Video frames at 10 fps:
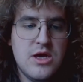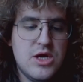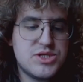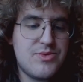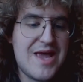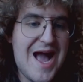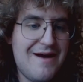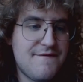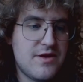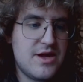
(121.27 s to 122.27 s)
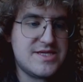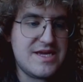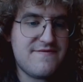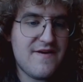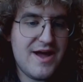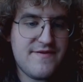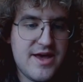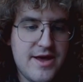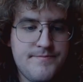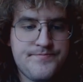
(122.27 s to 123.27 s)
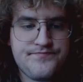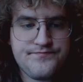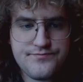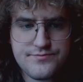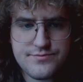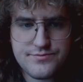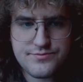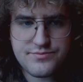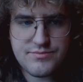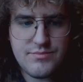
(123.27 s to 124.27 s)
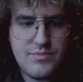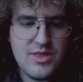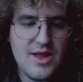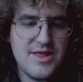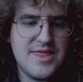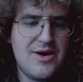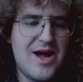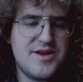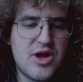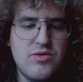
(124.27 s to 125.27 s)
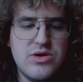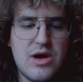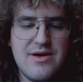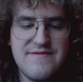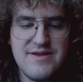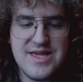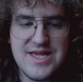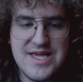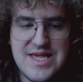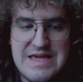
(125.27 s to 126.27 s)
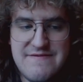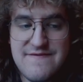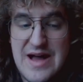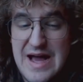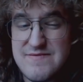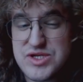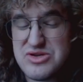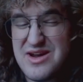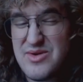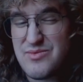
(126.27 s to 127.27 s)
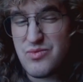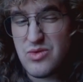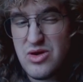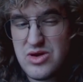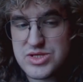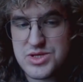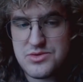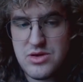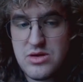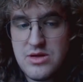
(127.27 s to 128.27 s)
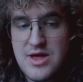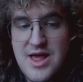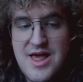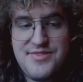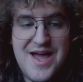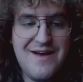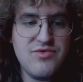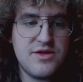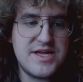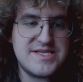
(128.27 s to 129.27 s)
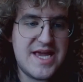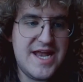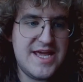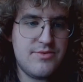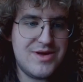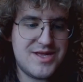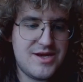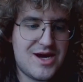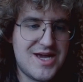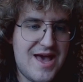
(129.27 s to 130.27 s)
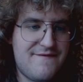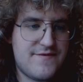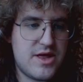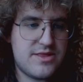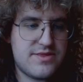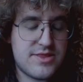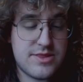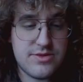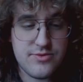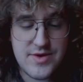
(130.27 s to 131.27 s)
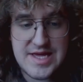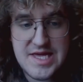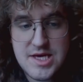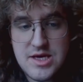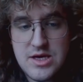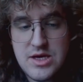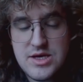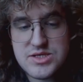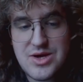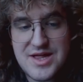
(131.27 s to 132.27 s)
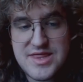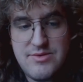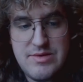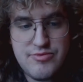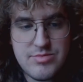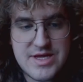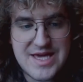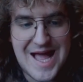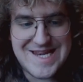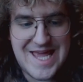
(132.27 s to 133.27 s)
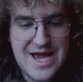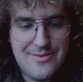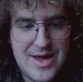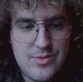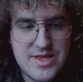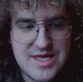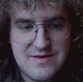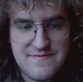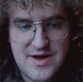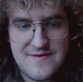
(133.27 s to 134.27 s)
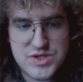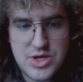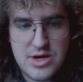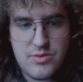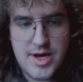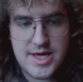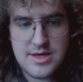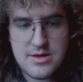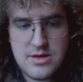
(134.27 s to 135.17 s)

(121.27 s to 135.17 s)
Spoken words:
So we have a d5 here. Now, I don't know if e5 straight away works or not. They have nothing to hit it with a knight f3. So I think we probably can get away with e5 straight away.